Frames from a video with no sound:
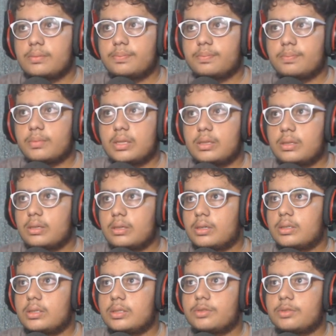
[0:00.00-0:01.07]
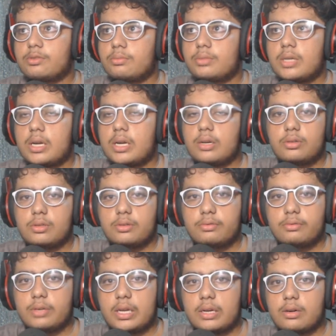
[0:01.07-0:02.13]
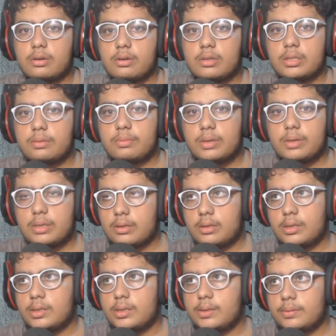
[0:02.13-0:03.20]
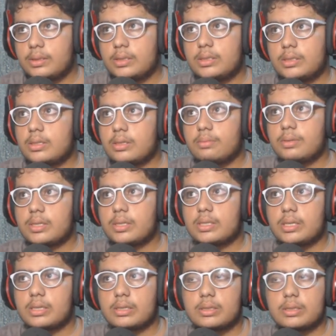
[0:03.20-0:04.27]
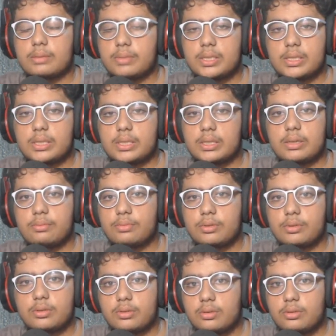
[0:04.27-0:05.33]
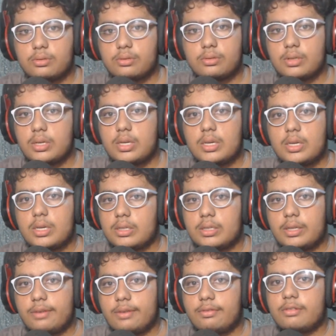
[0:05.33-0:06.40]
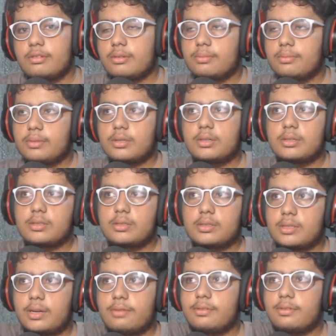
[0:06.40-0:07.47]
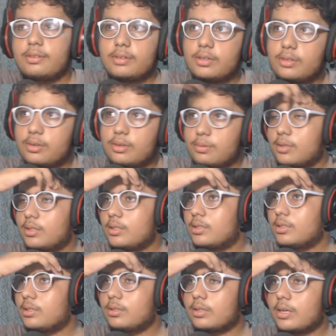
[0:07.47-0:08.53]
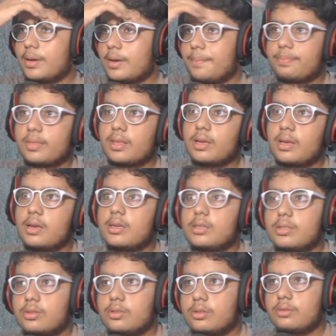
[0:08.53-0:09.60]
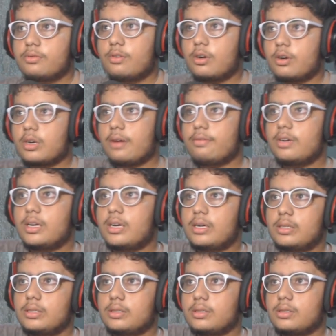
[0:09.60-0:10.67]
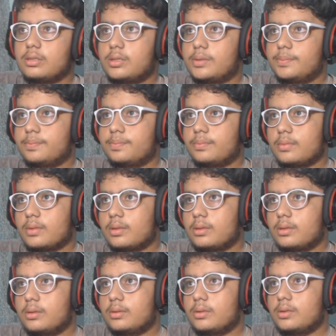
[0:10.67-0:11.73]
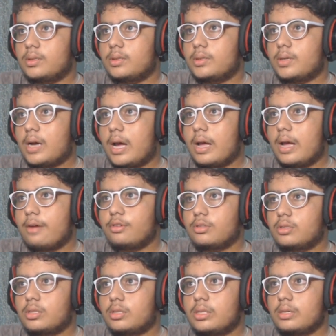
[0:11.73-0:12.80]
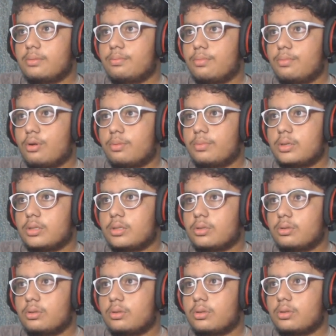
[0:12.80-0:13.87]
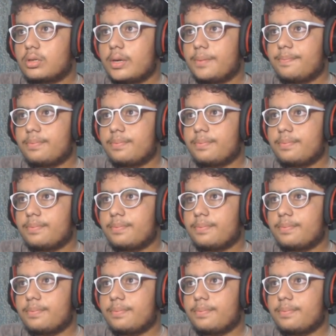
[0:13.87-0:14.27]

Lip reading: this formula. I don't know when I got it, but this is the best example to everyone, because everyone know about this. Okay, so what I have done is I have used the Bodmas rule. Okay,